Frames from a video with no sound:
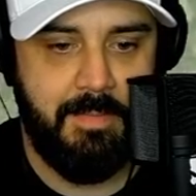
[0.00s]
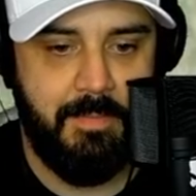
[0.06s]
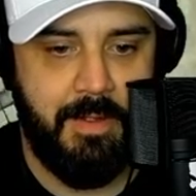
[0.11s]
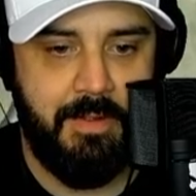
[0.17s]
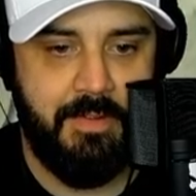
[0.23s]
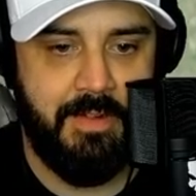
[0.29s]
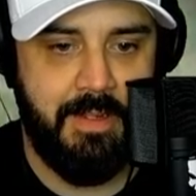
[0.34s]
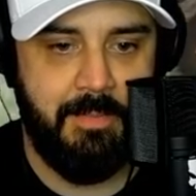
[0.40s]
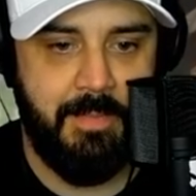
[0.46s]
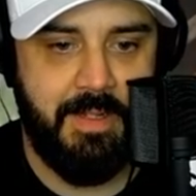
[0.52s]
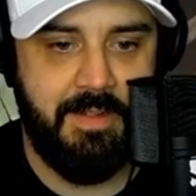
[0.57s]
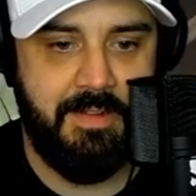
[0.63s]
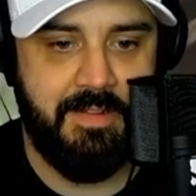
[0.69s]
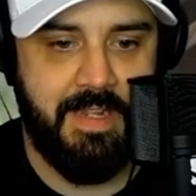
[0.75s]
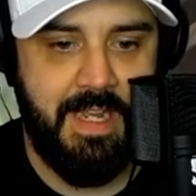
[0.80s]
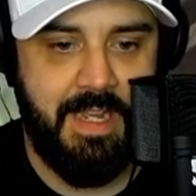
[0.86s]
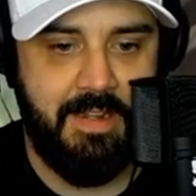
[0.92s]
Please tell me these
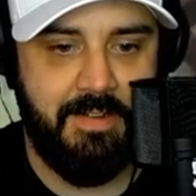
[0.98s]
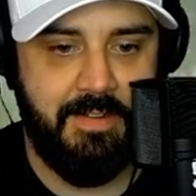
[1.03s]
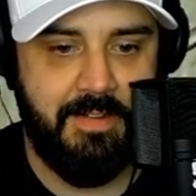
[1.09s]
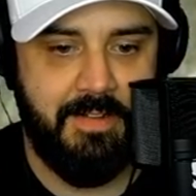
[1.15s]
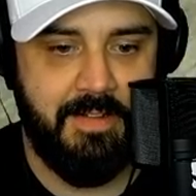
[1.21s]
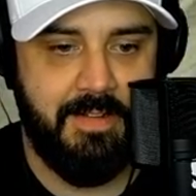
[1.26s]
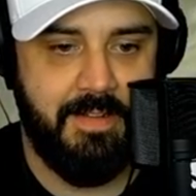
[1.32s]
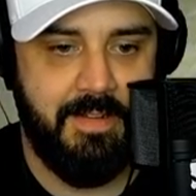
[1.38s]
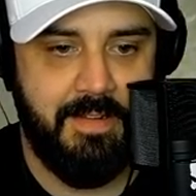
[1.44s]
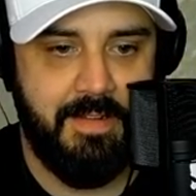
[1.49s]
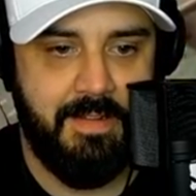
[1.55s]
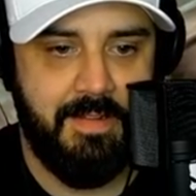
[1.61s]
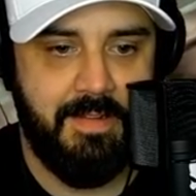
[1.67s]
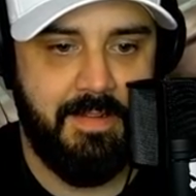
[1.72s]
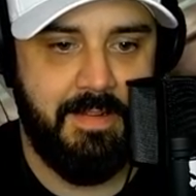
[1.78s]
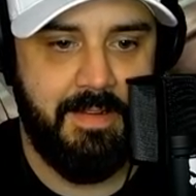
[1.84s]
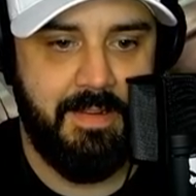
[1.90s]
cans.
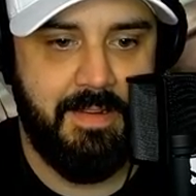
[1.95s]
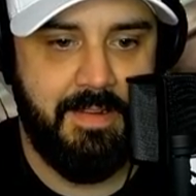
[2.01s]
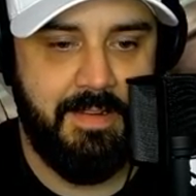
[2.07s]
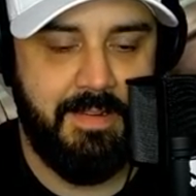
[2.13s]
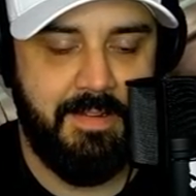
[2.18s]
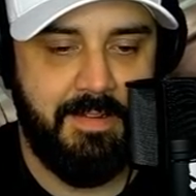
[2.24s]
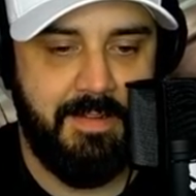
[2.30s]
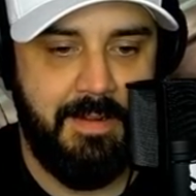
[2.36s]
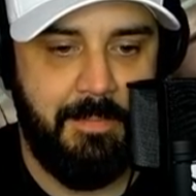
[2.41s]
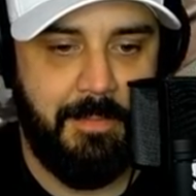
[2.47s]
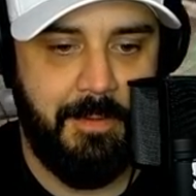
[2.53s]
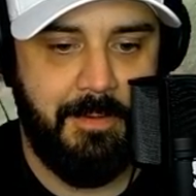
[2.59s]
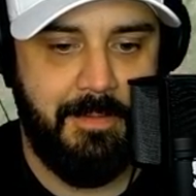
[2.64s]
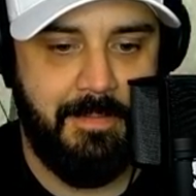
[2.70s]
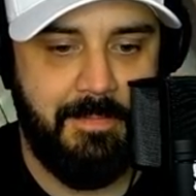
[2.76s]
Snipper.